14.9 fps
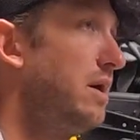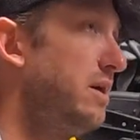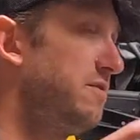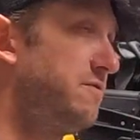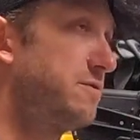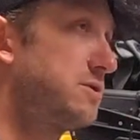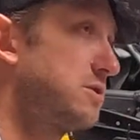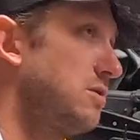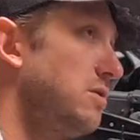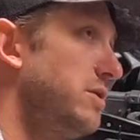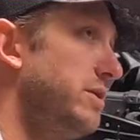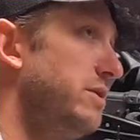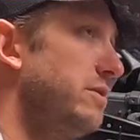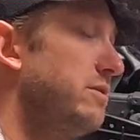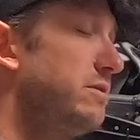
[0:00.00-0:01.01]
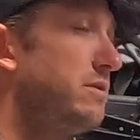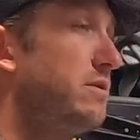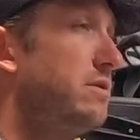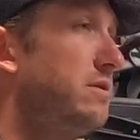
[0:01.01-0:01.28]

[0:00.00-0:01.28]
If you're still here,